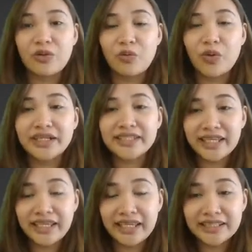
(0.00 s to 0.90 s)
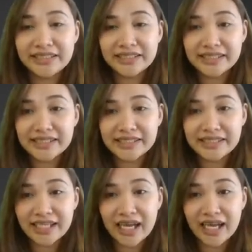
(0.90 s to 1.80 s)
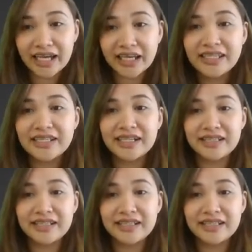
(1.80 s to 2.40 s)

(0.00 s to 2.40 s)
what's inside